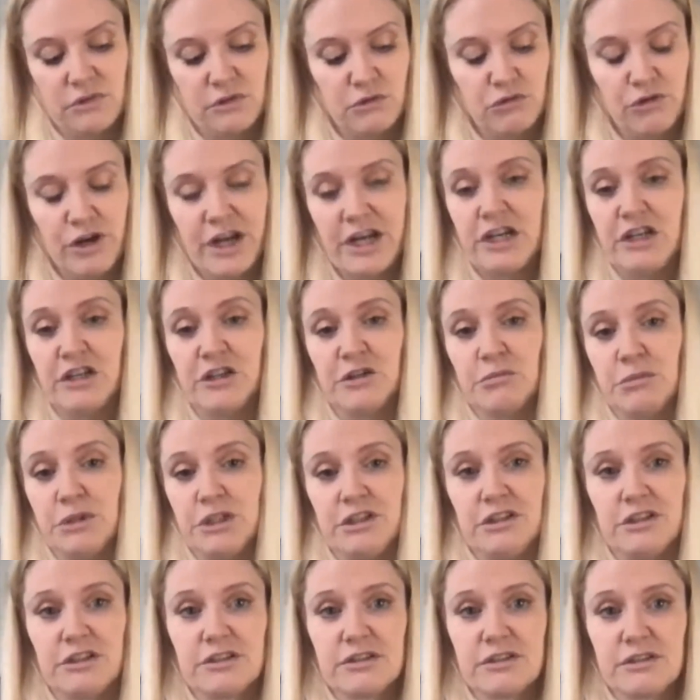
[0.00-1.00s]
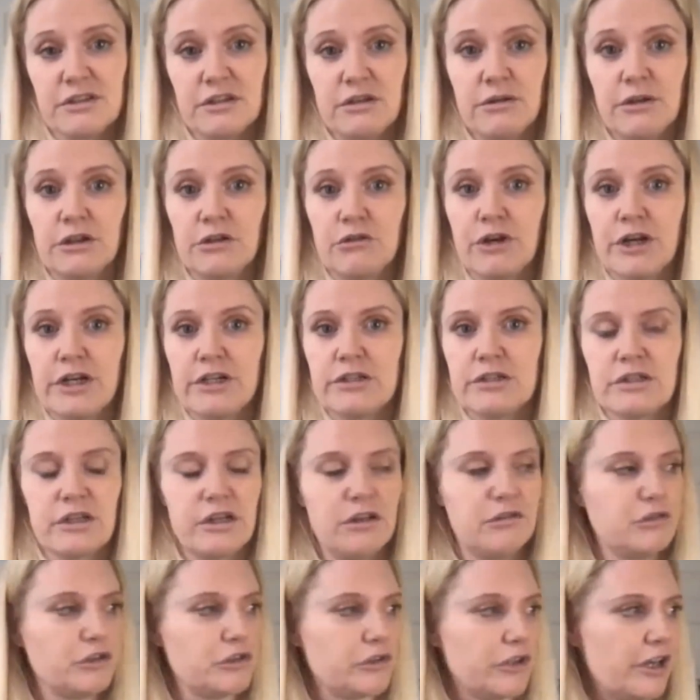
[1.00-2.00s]
cranium, and it's the greatest
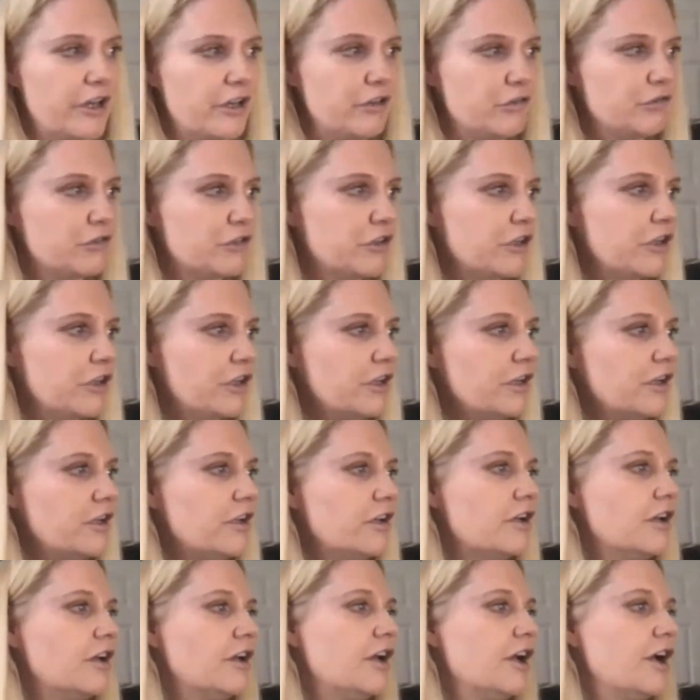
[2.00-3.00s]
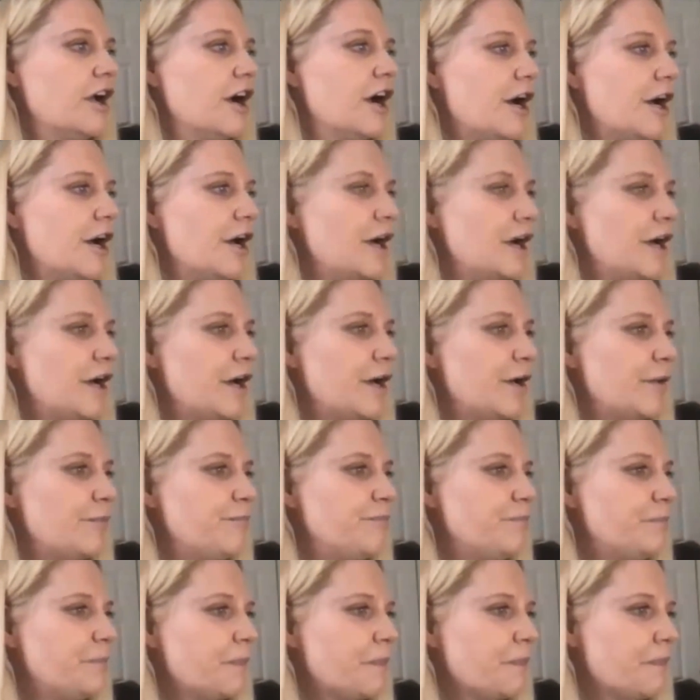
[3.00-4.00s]
day of your life.
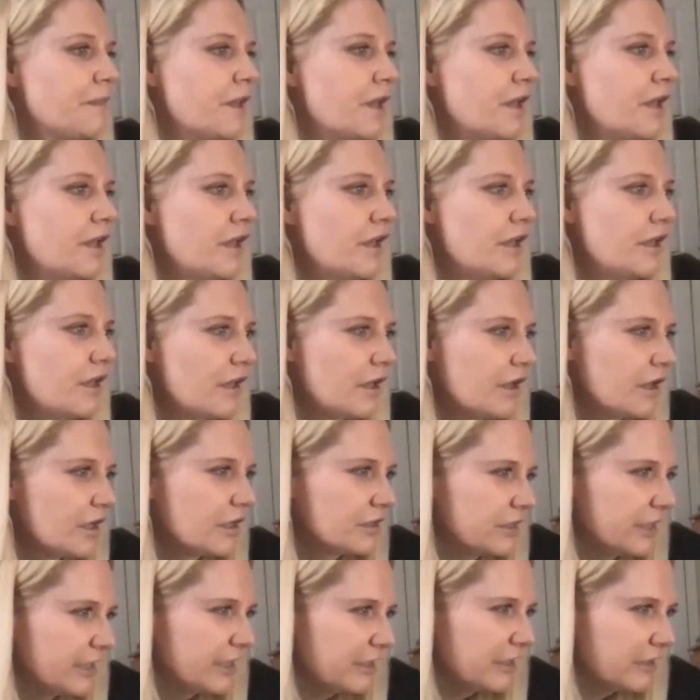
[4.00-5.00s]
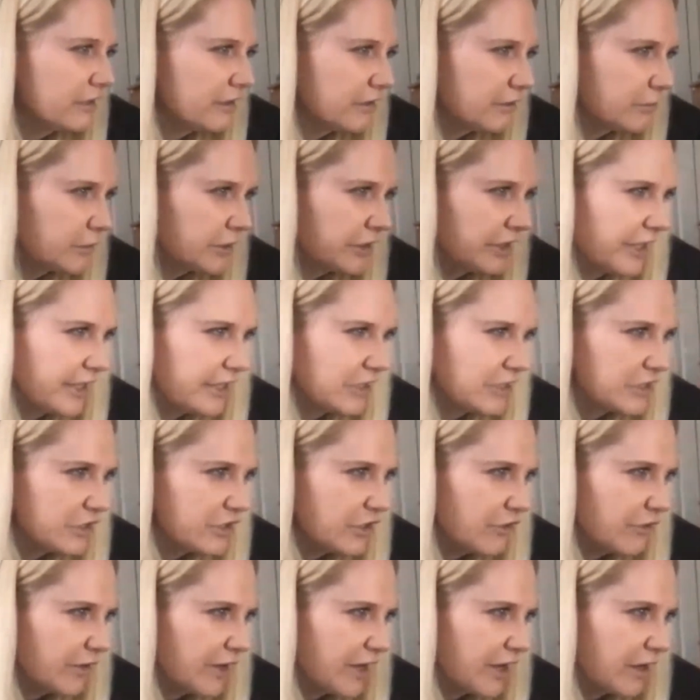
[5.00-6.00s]
Leela would like to
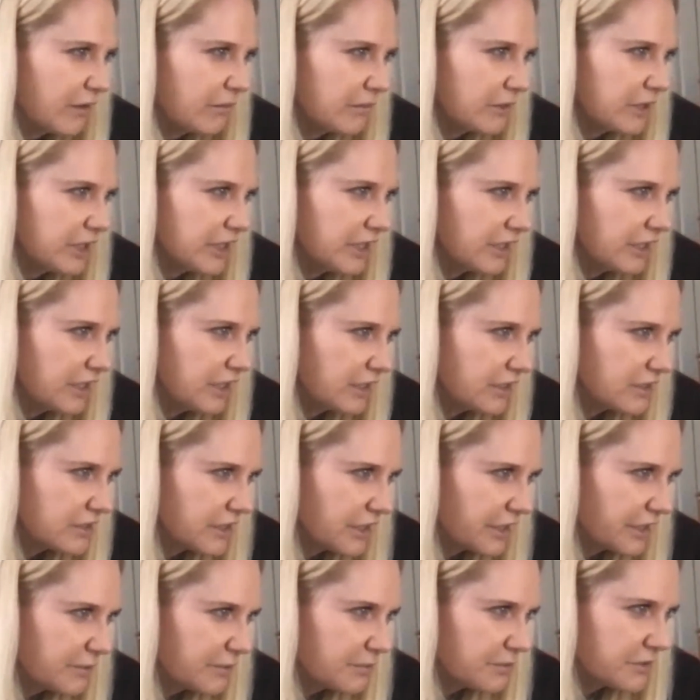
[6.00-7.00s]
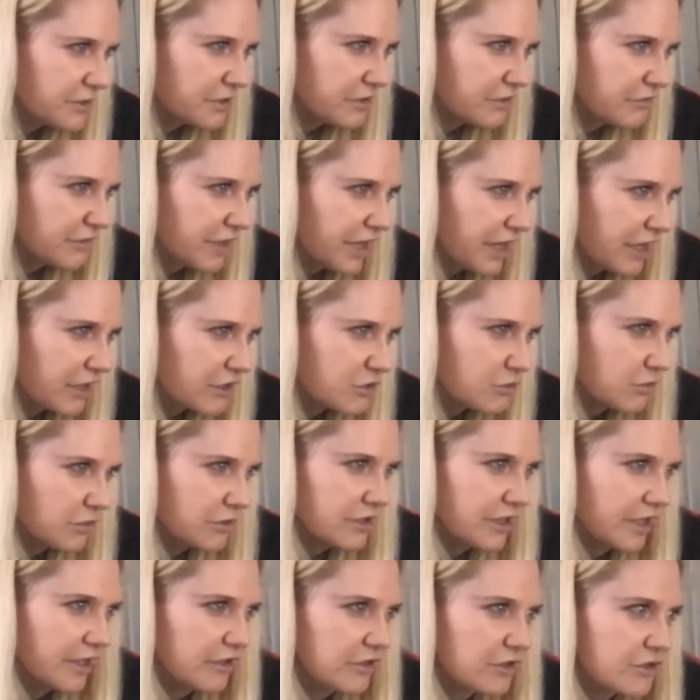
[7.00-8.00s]
know how many types of actual
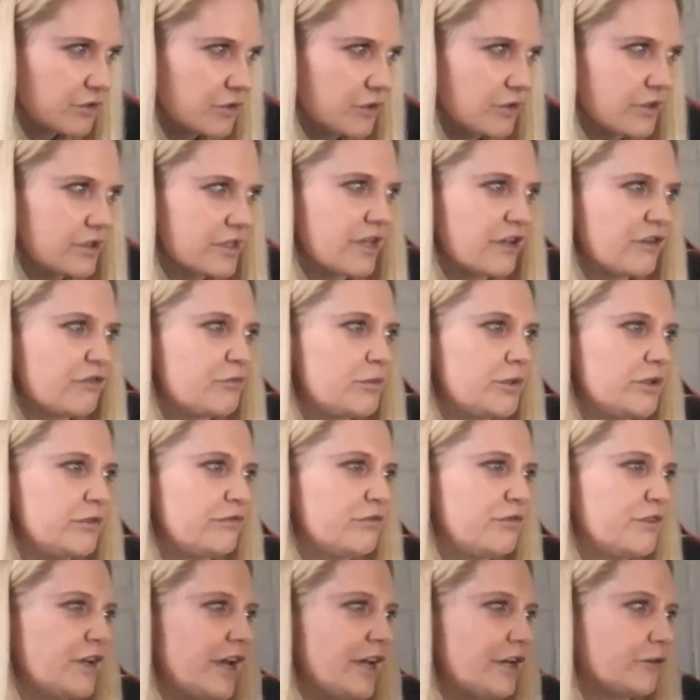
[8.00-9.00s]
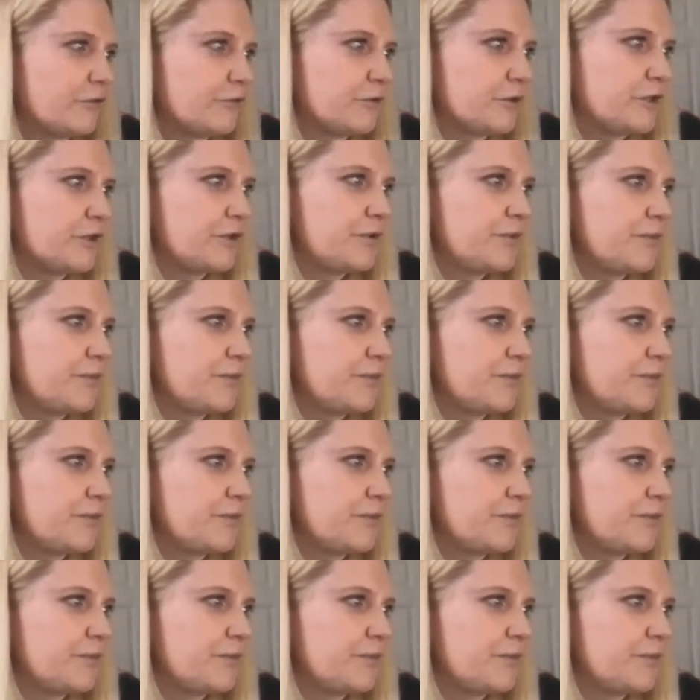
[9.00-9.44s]
dinosaurs have been found.